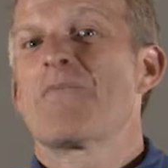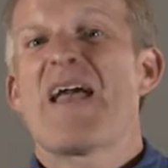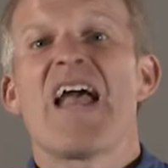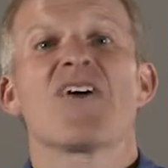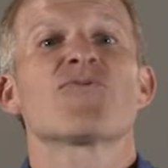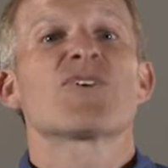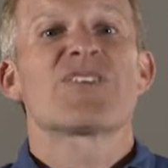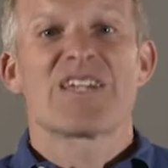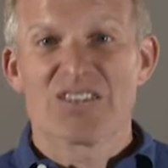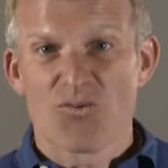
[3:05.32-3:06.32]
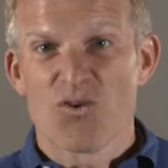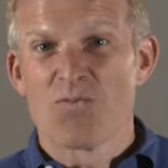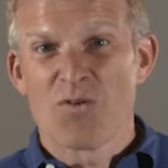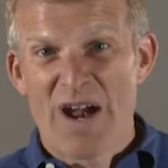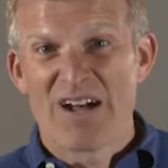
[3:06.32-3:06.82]
up everything in the
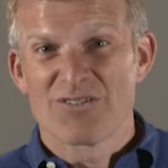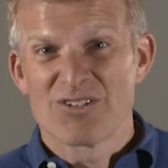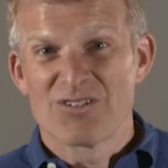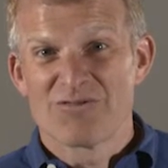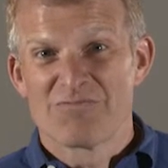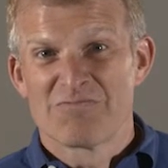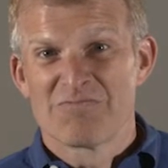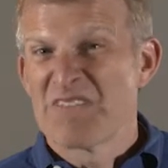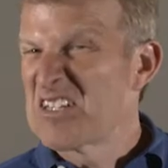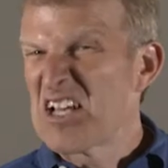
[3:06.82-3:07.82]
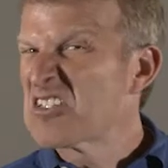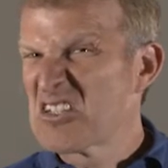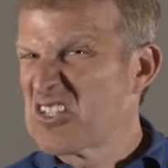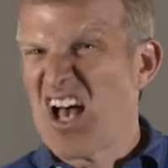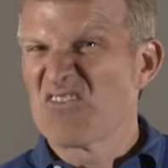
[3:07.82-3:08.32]
room around you.
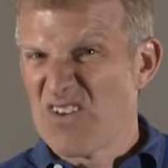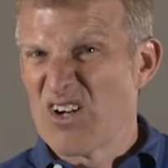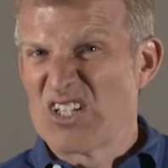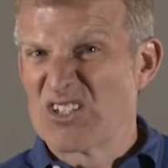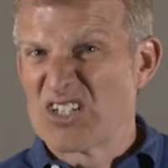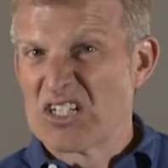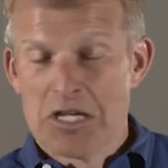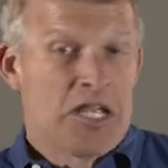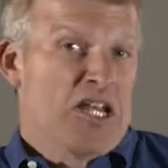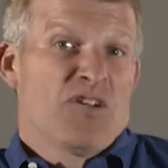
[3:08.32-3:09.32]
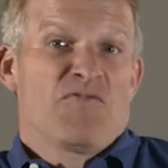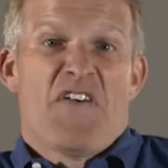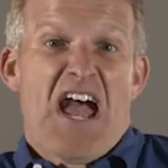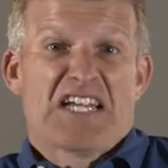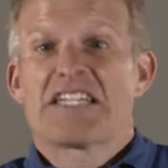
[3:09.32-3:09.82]
Doesn't sound very good, and in
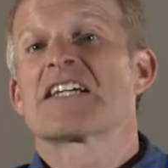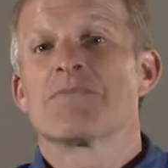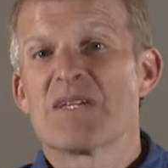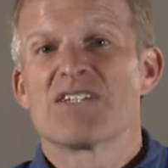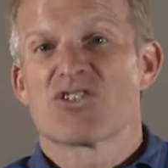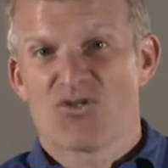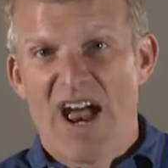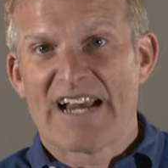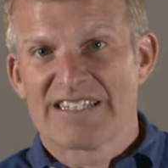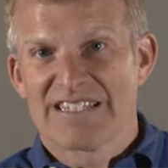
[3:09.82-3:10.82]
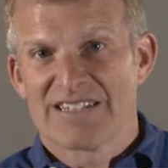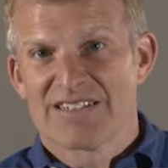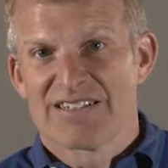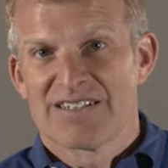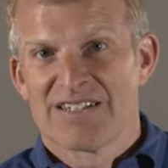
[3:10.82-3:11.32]
fact, it can be distracting.
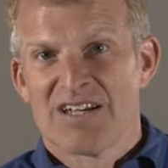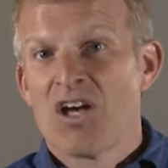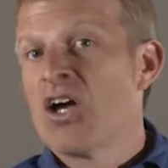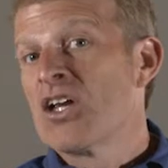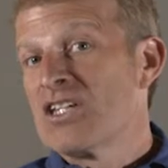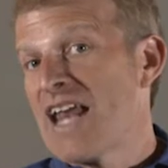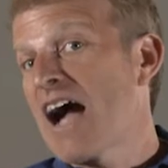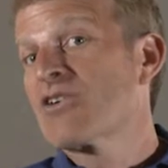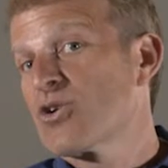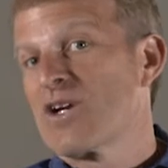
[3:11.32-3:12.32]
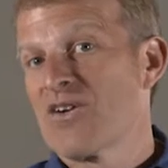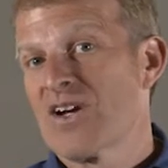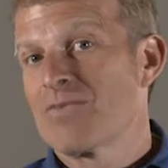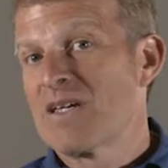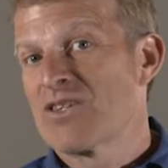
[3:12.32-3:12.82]
Now you're
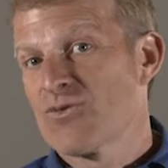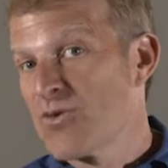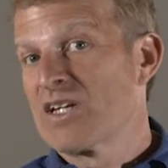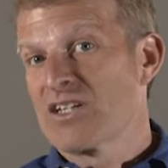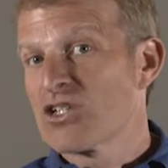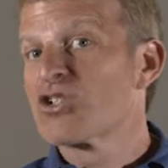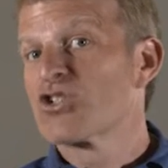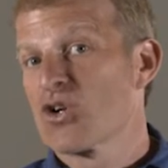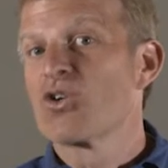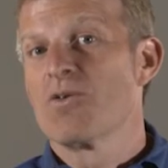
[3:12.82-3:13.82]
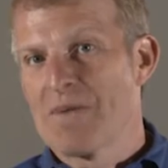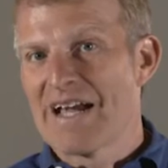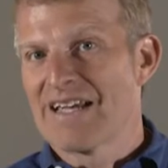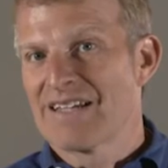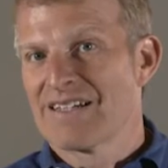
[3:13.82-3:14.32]
hearing me through an external
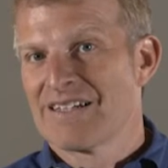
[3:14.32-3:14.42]
mic.